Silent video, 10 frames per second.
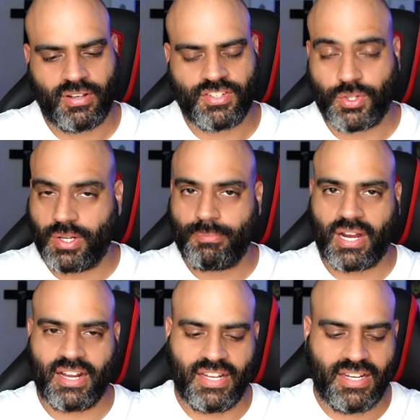um, you could
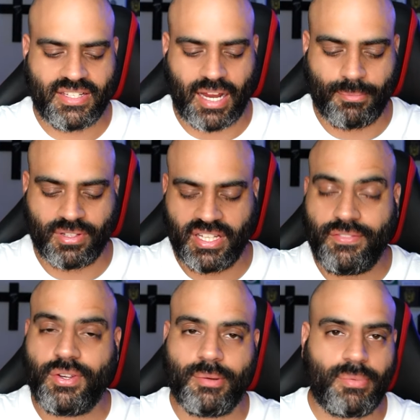buy these. I
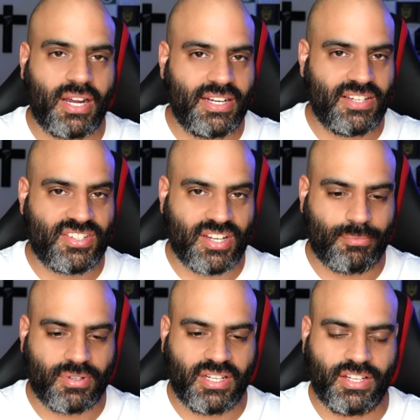believe you can buy these
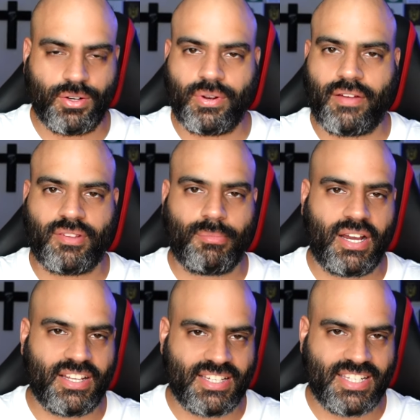separately. You don't have to
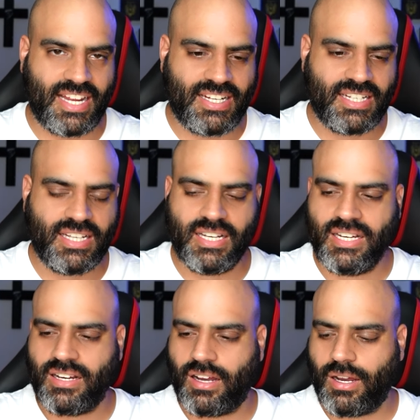buy the set.
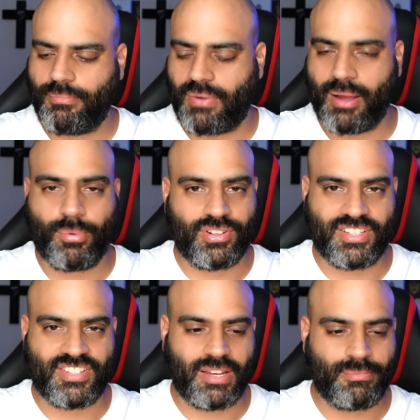Um, I bought the
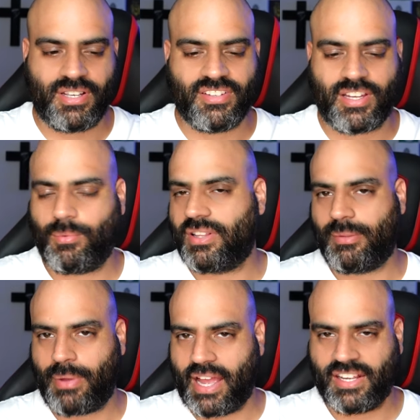set because I want the
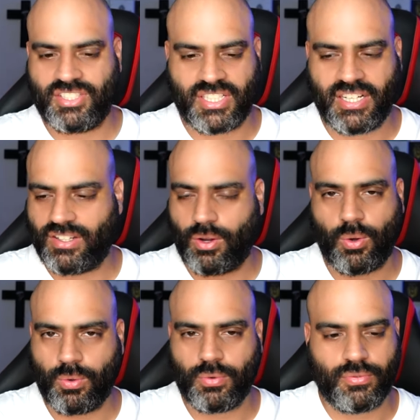packaging and the
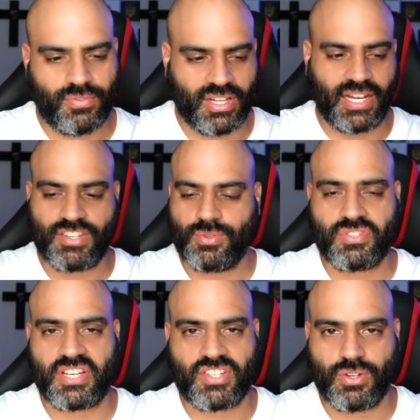whole thing. As soon
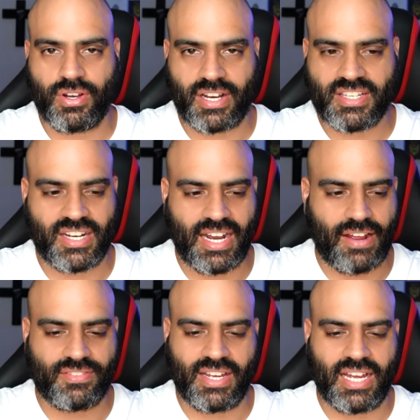as I saw it, I said I
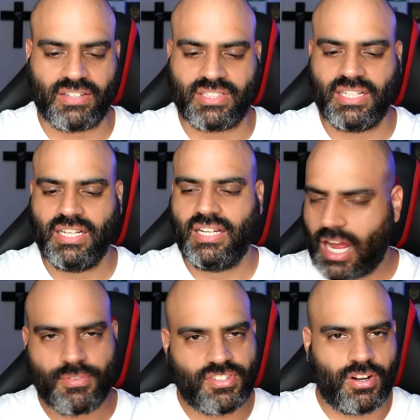have to have it.
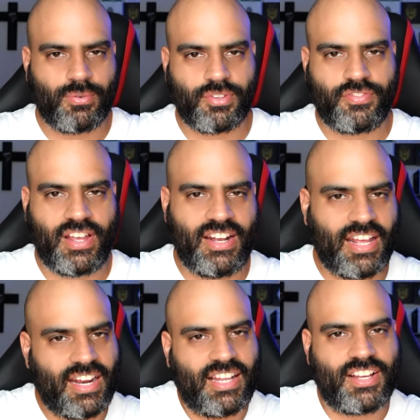I'm a Star Wars fan
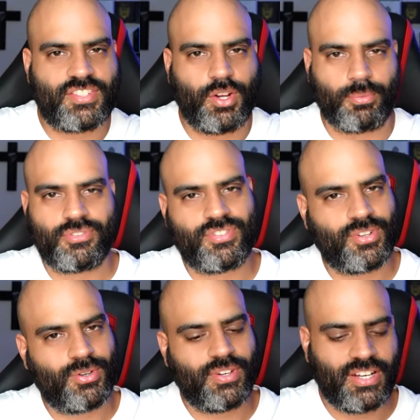and I like soaps,
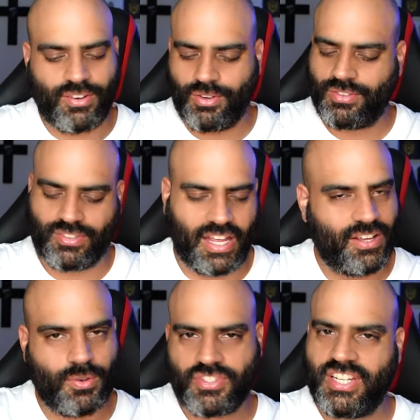so it all it
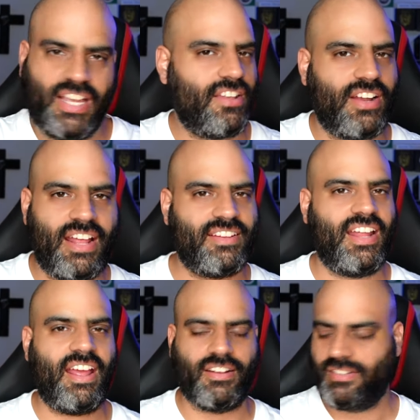goes together hand in
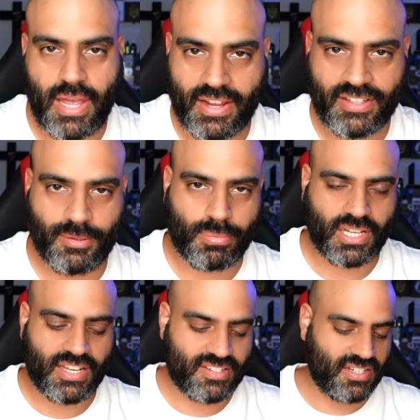hand. Back in the
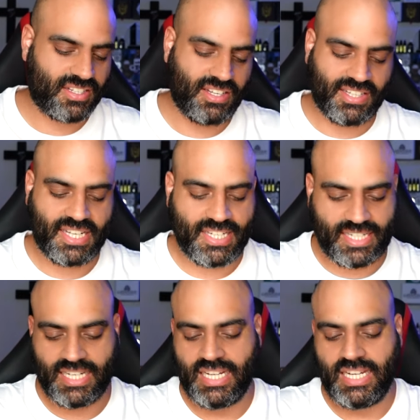plastic
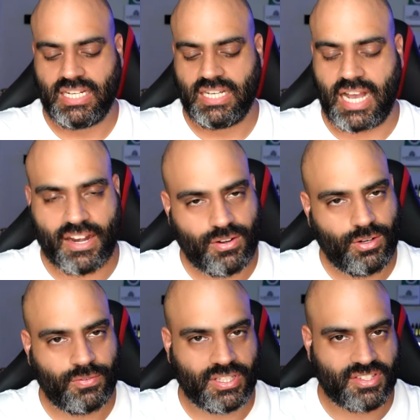again. I don't
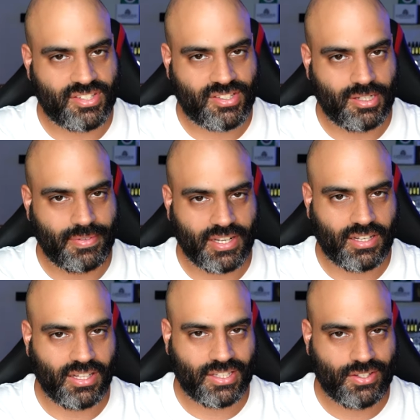know if this is going to be a
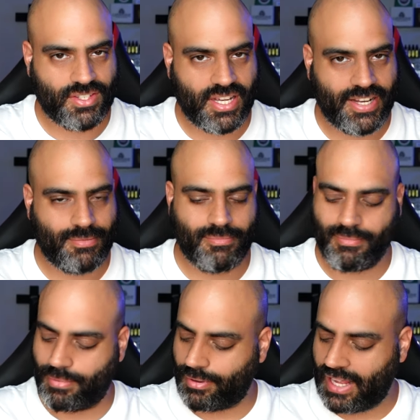collector's item,
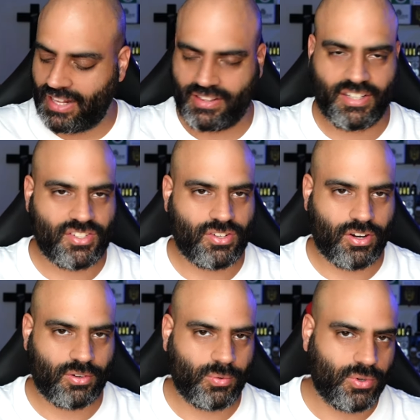but anything
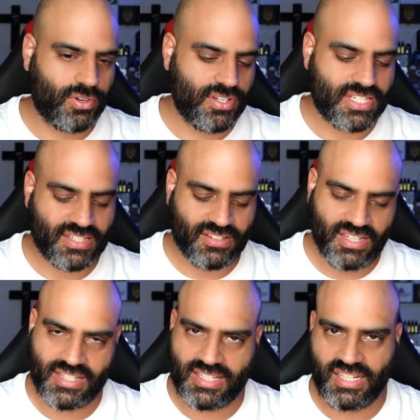Star Wars,
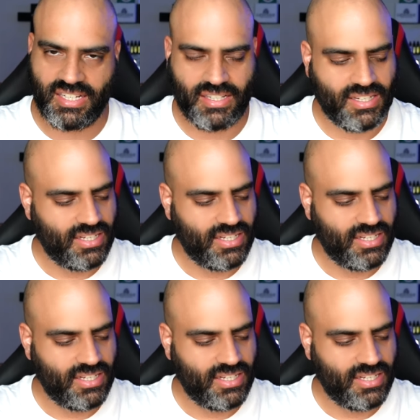Disney,